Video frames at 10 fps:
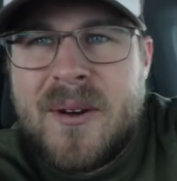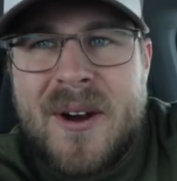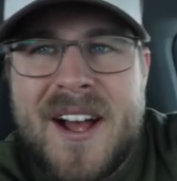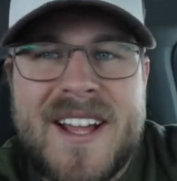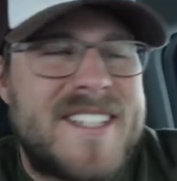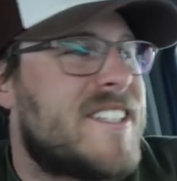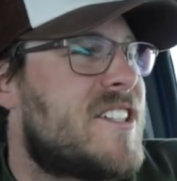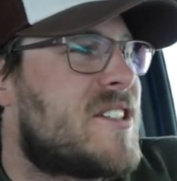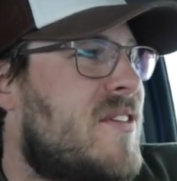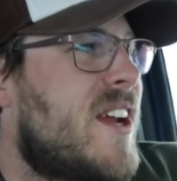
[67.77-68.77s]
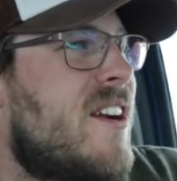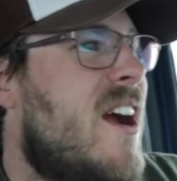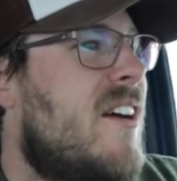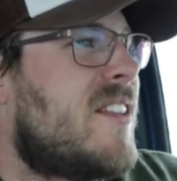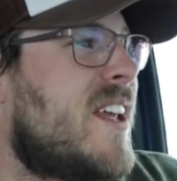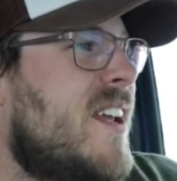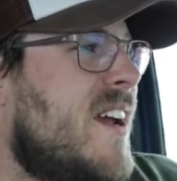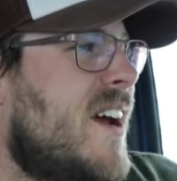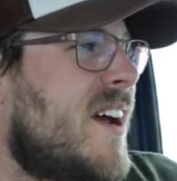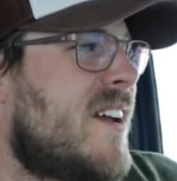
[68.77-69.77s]
Well, I did just figure out
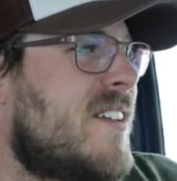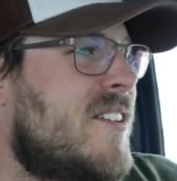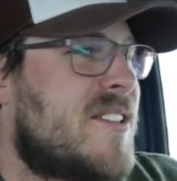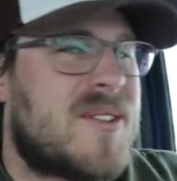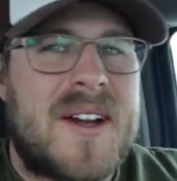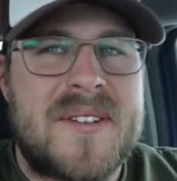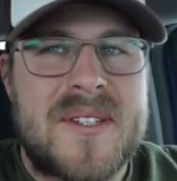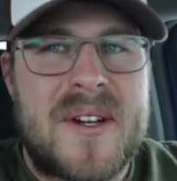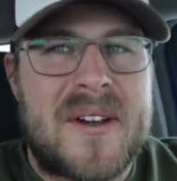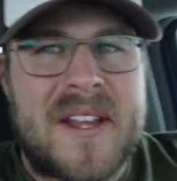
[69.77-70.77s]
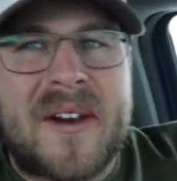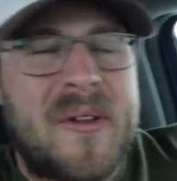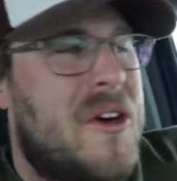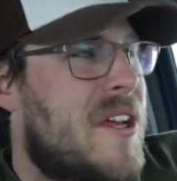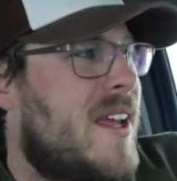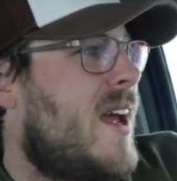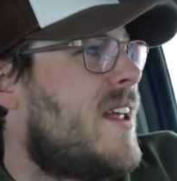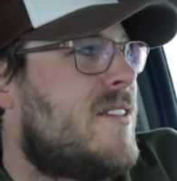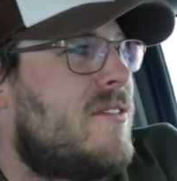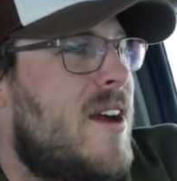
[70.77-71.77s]
the reason why it was all kind of wonky. I
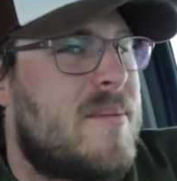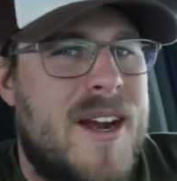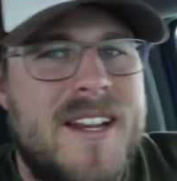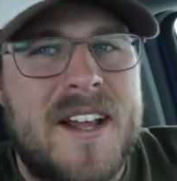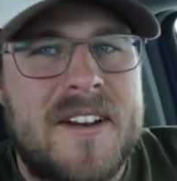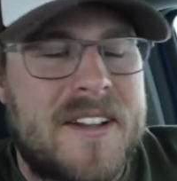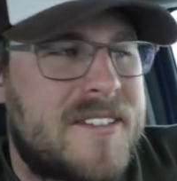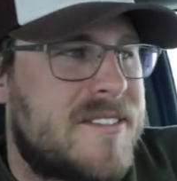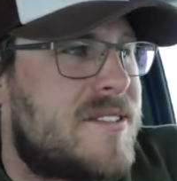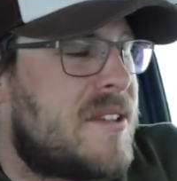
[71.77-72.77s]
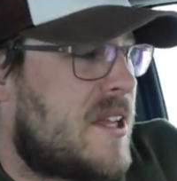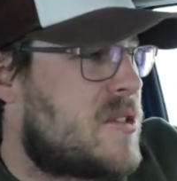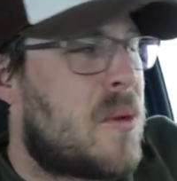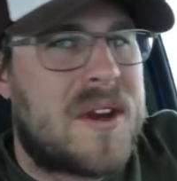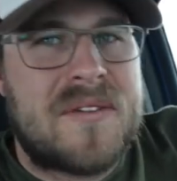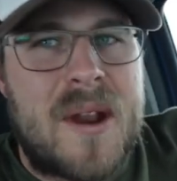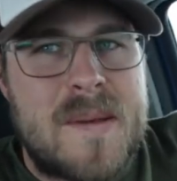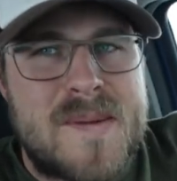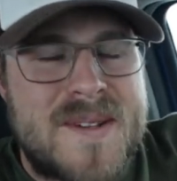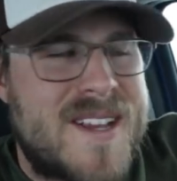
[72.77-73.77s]
had the frame rate down to like 20
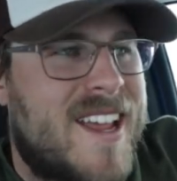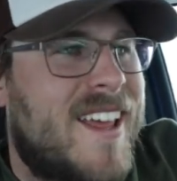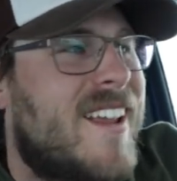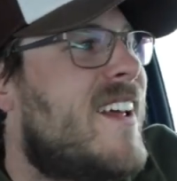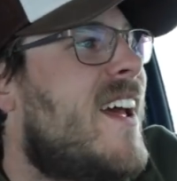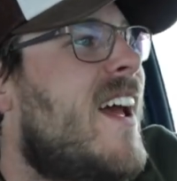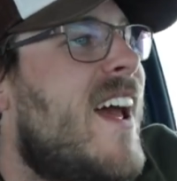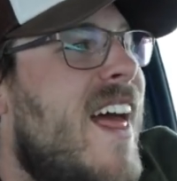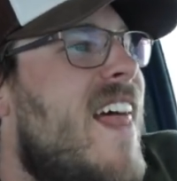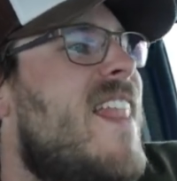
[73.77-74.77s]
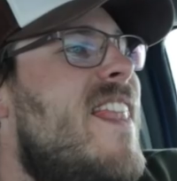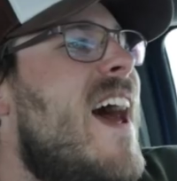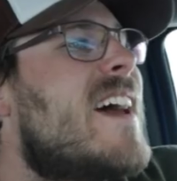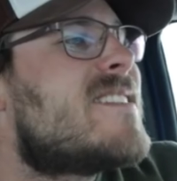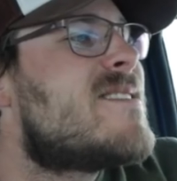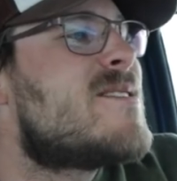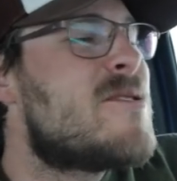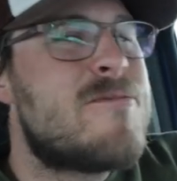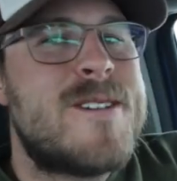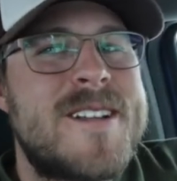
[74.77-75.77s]
frames per second. That's
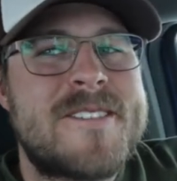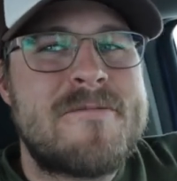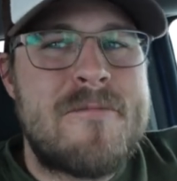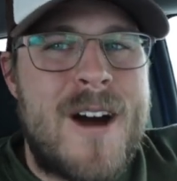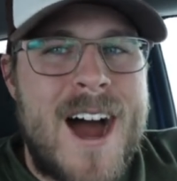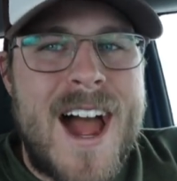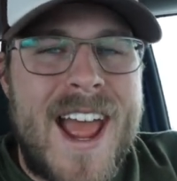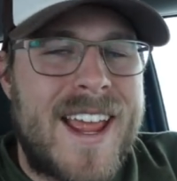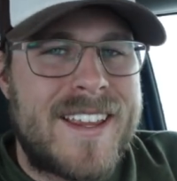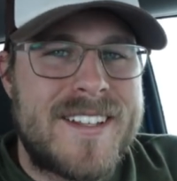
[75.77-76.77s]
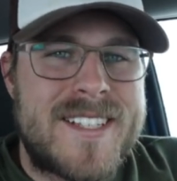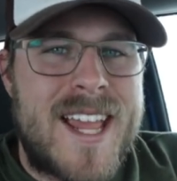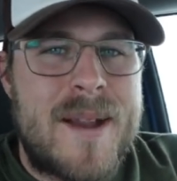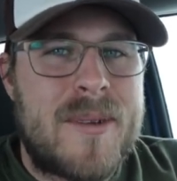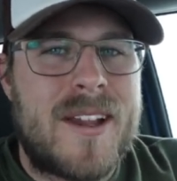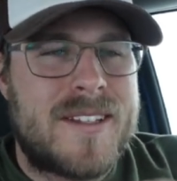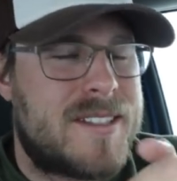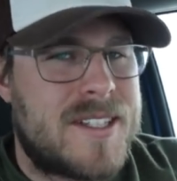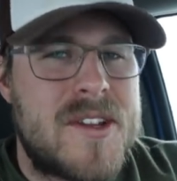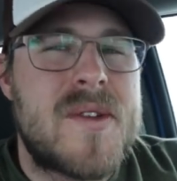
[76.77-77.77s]
the reason why this camera, it's
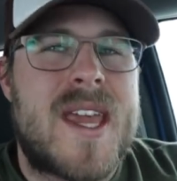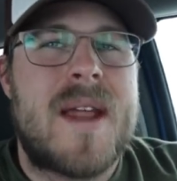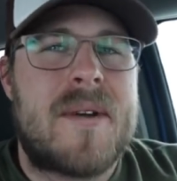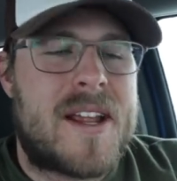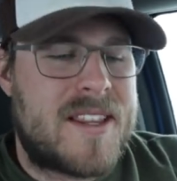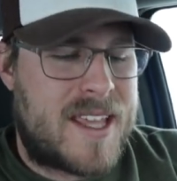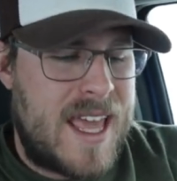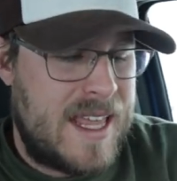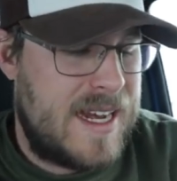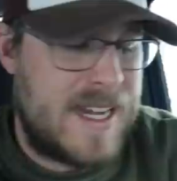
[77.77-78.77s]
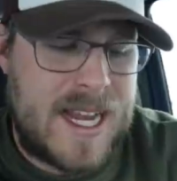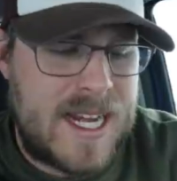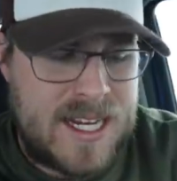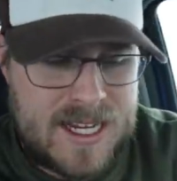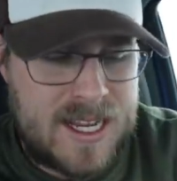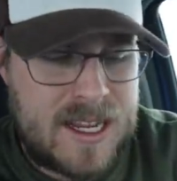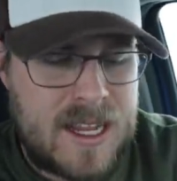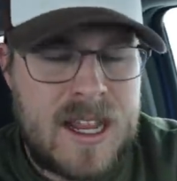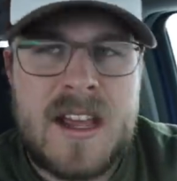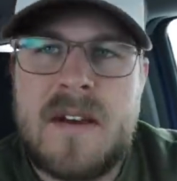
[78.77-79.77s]
a new camera. I got the Canon 90D.
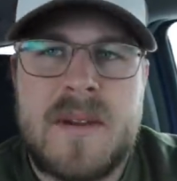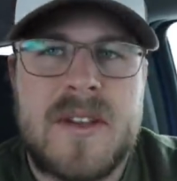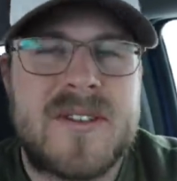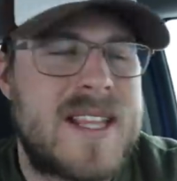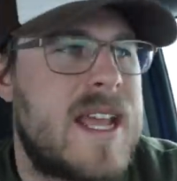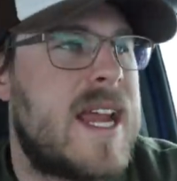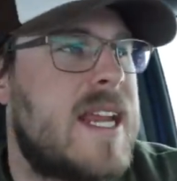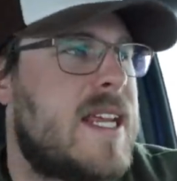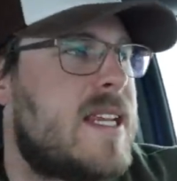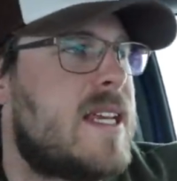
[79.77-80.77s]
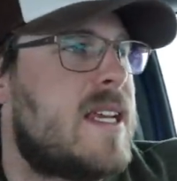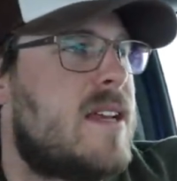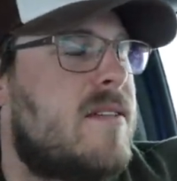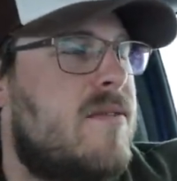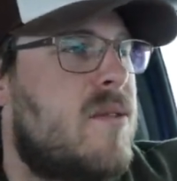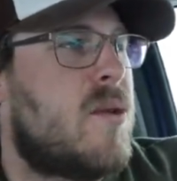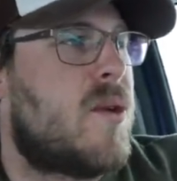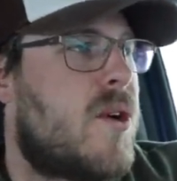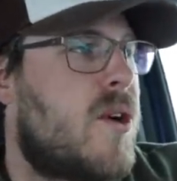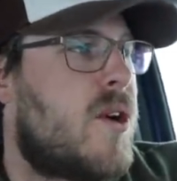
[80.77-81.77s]
I've been using the 80D
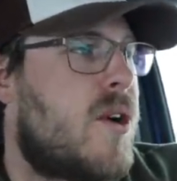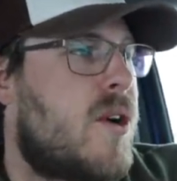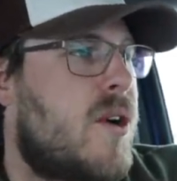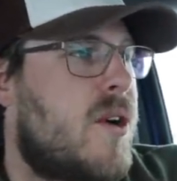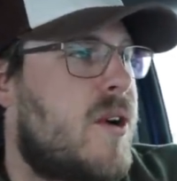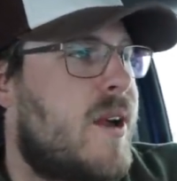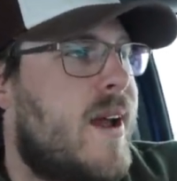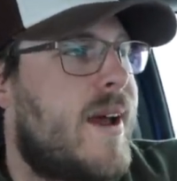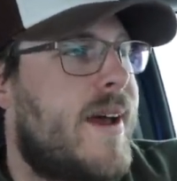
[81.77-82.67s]
for...